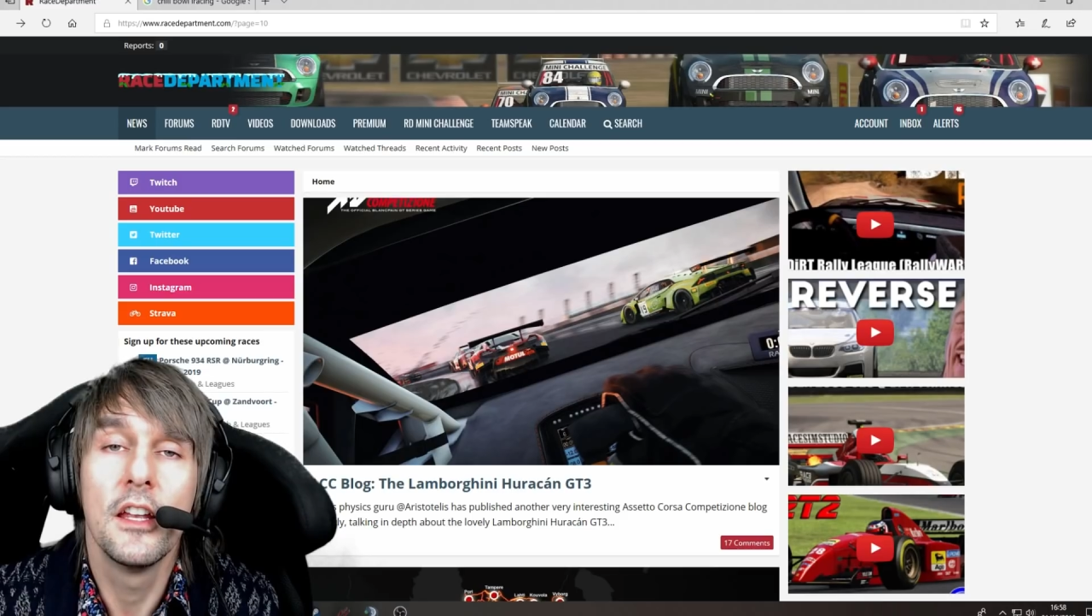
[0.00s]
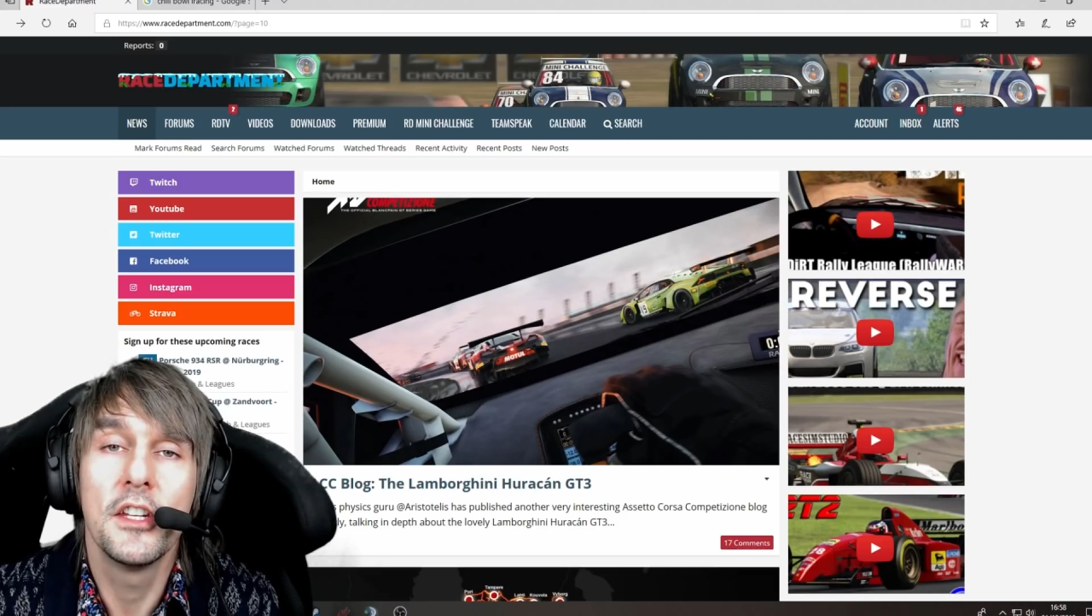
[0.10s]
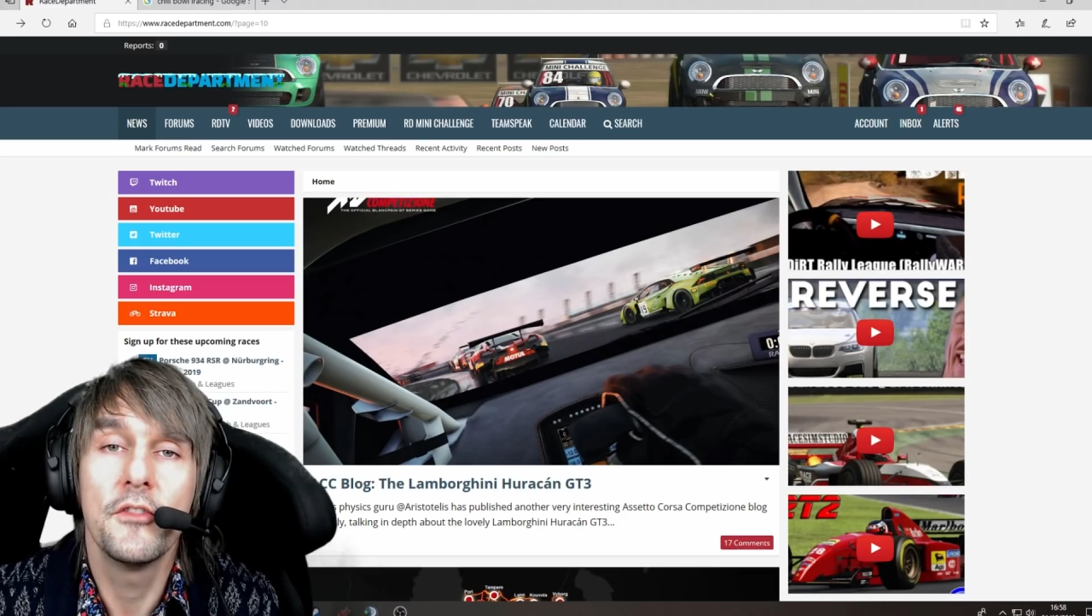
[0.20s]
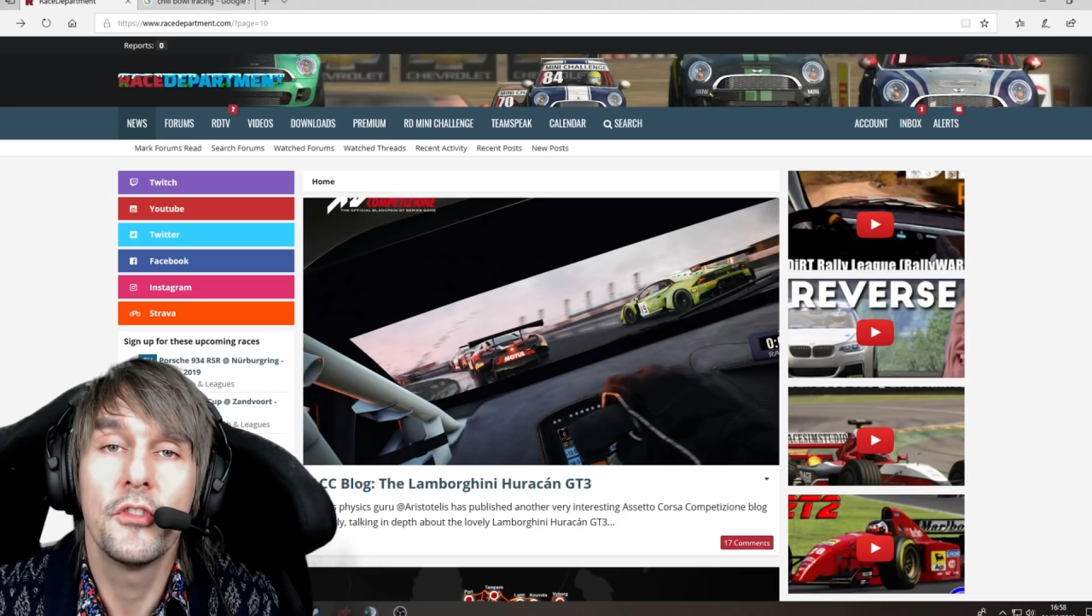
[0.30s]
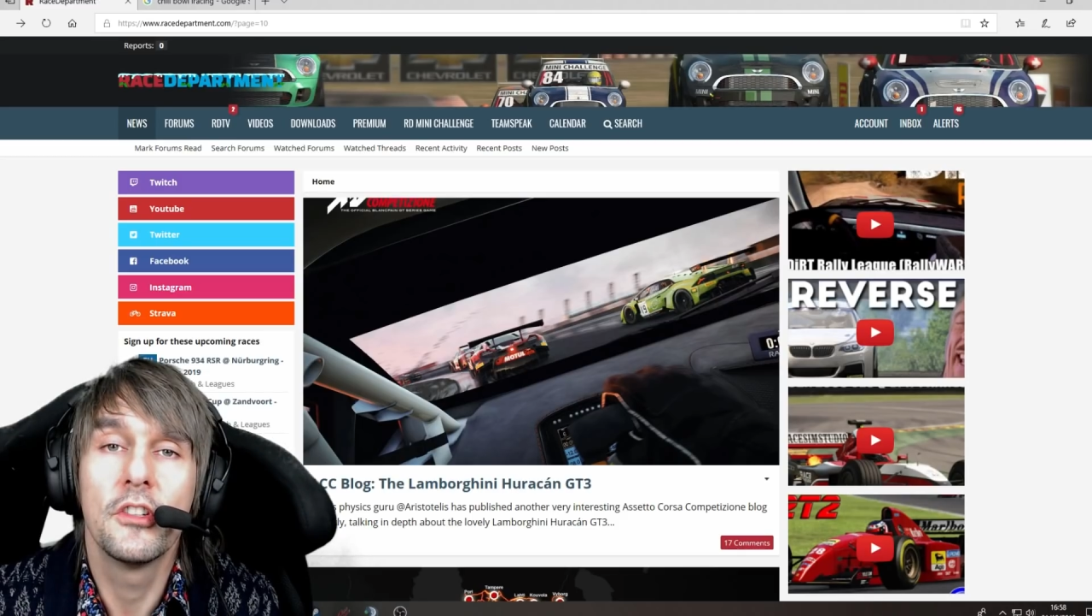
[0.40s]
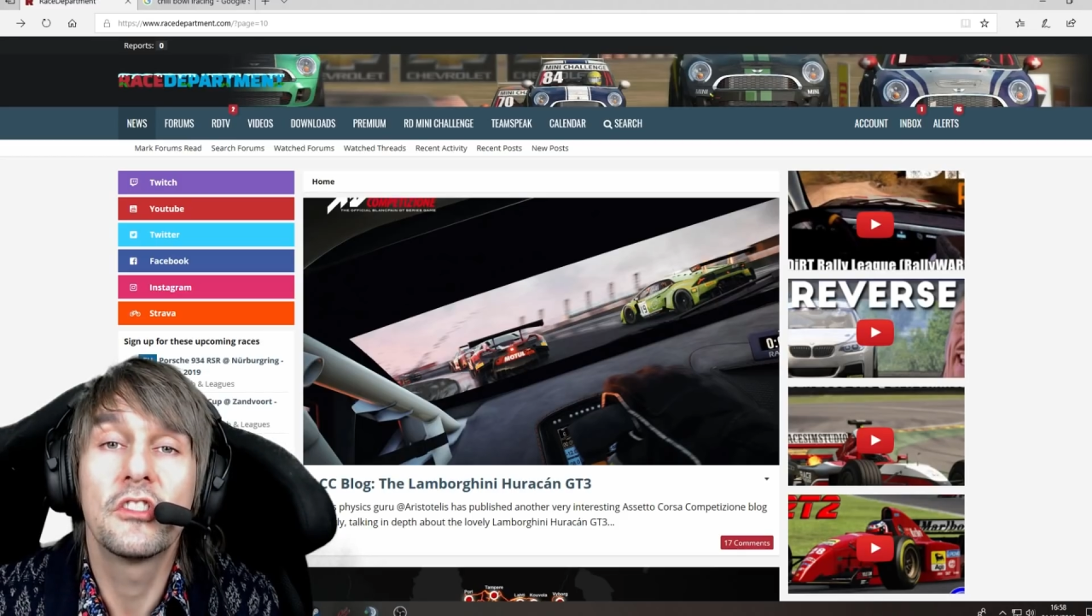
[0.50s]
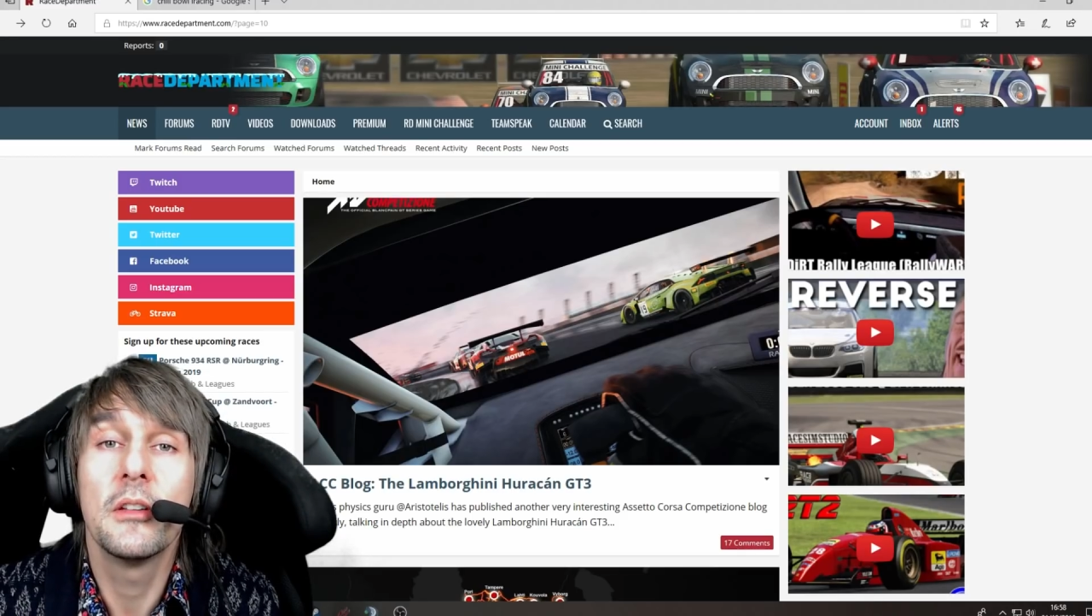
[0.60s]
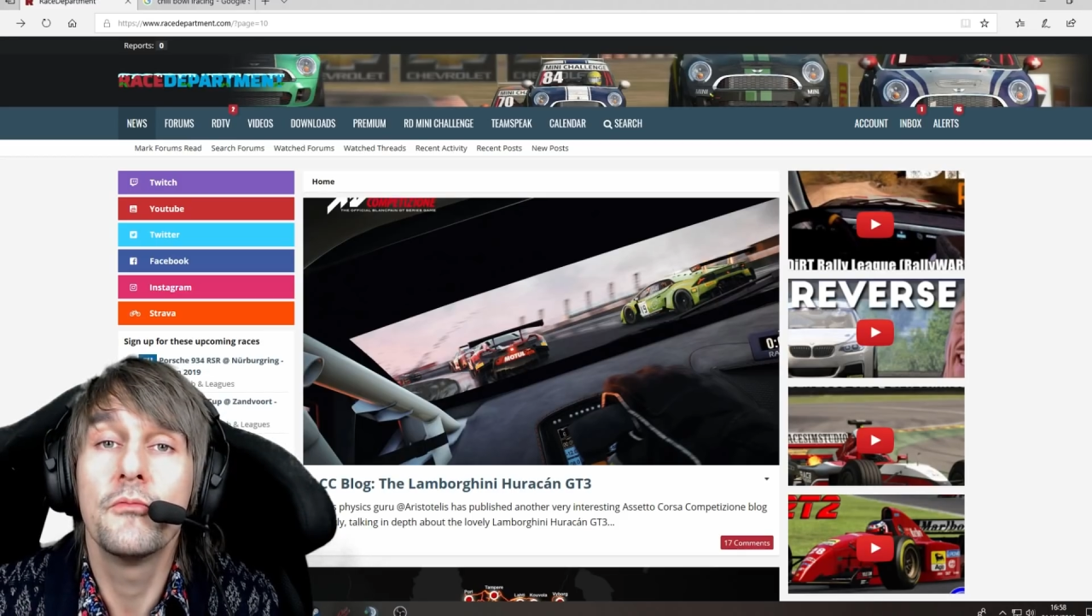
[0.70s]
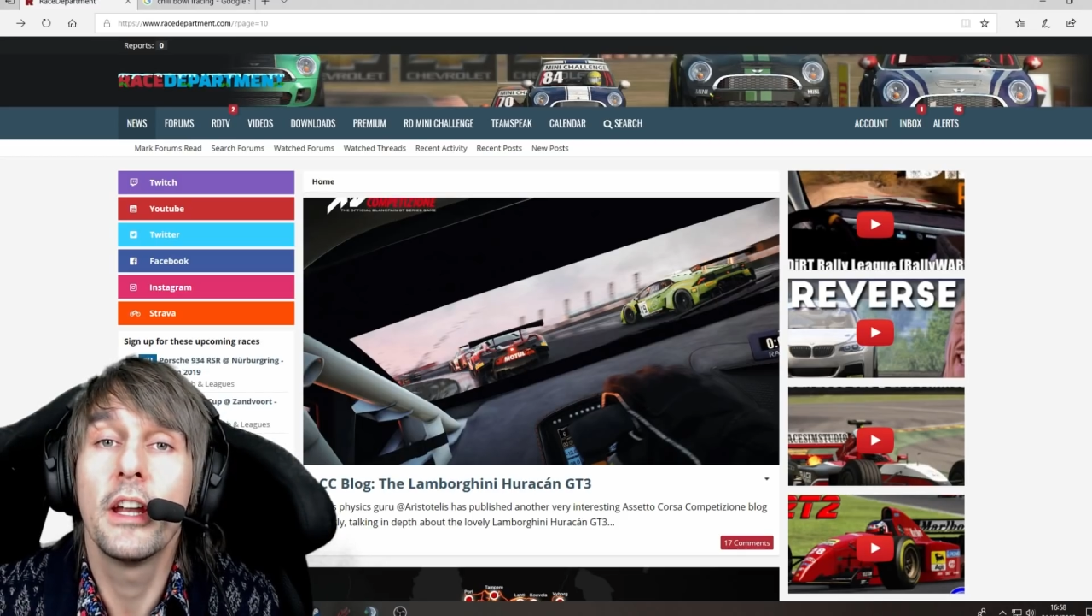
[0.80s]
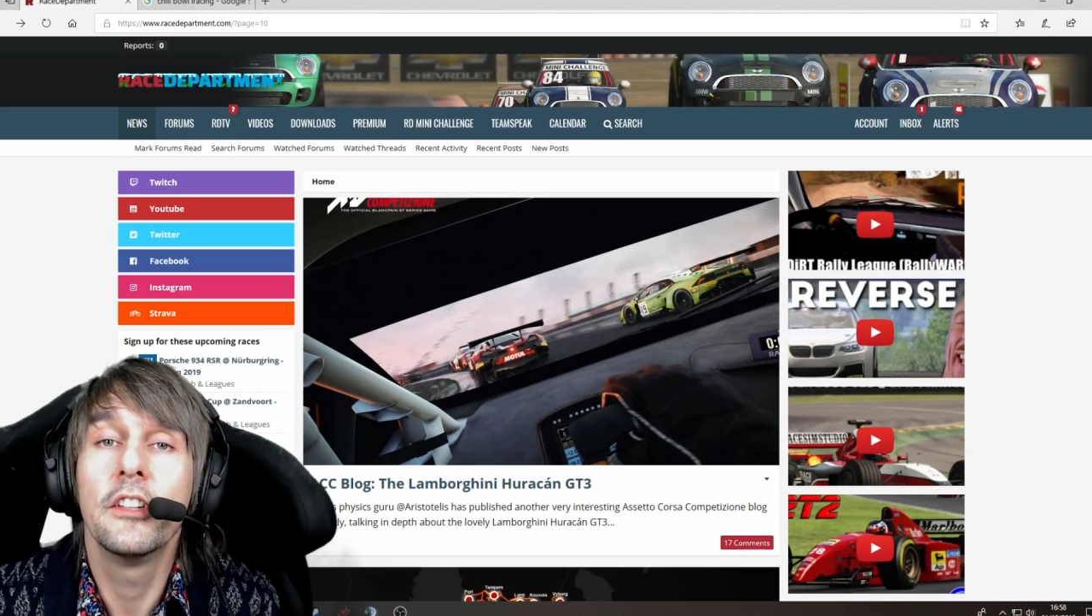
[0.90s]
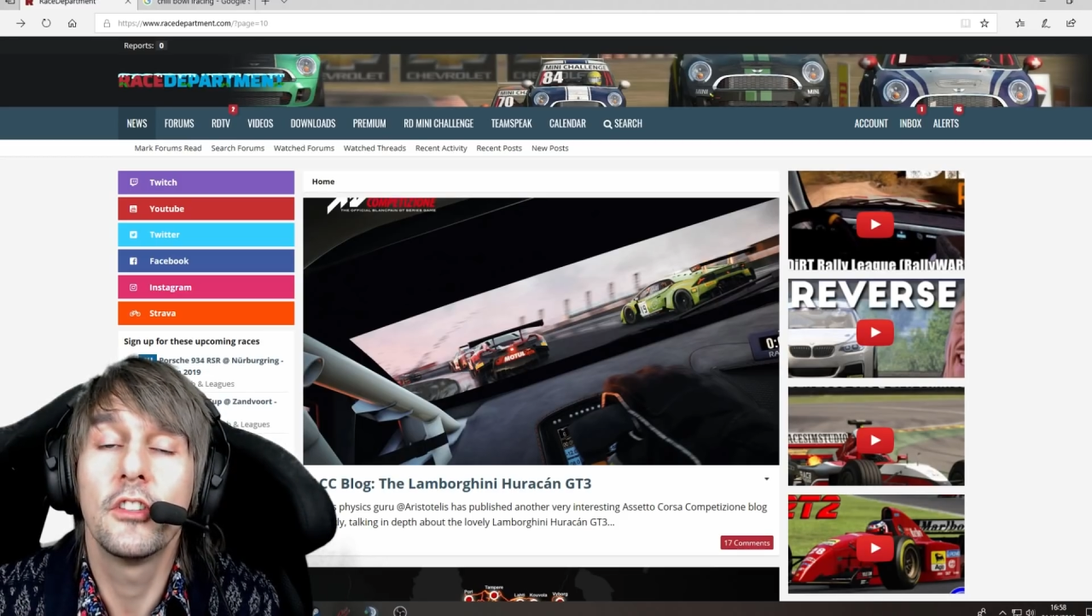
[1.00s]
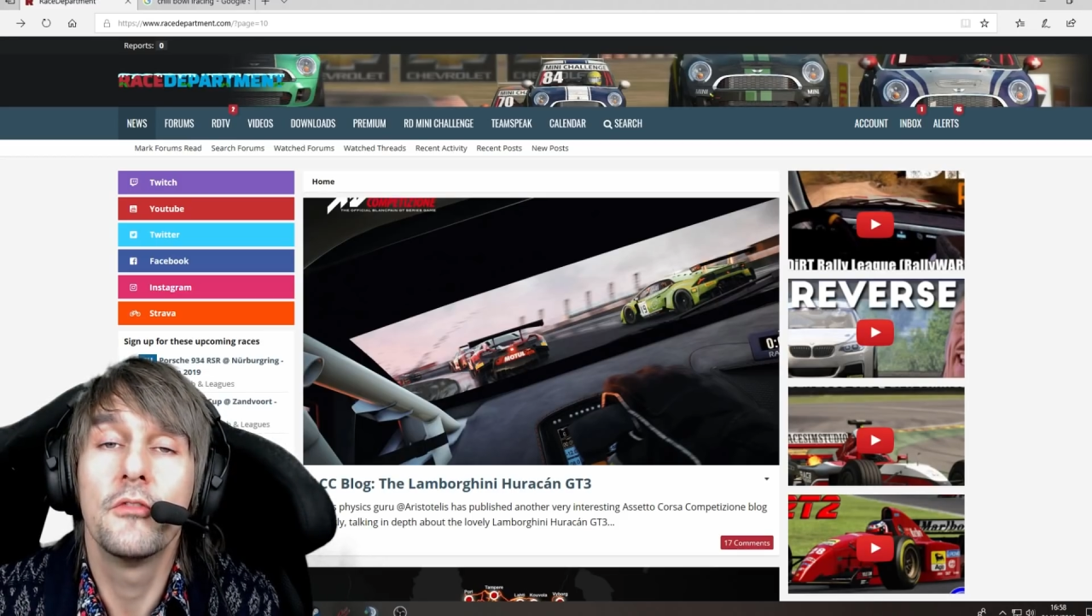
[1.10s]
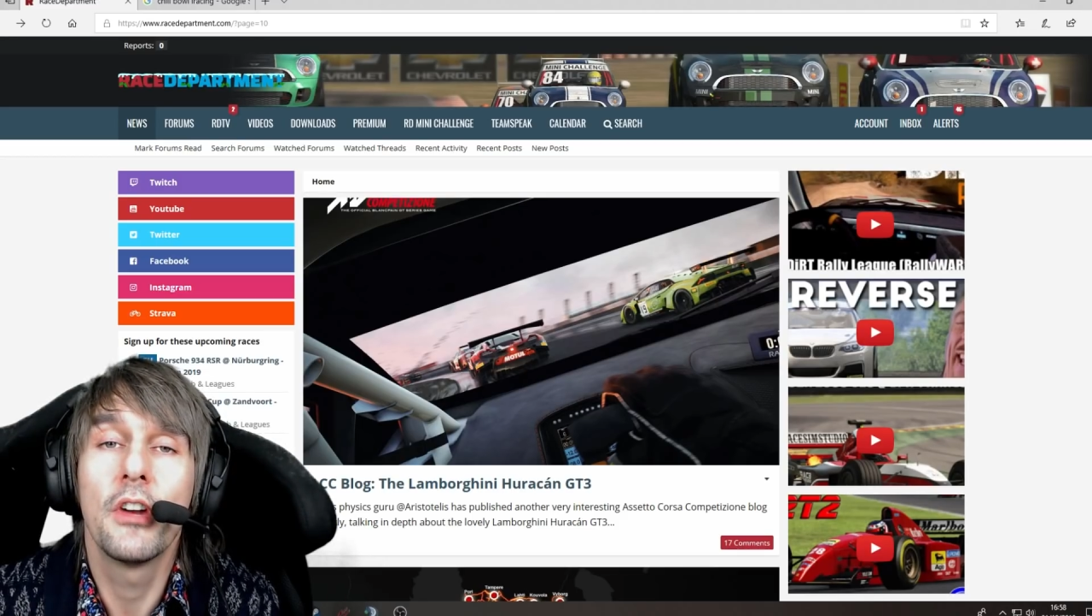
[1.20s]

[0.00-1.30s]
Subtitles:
different sim racing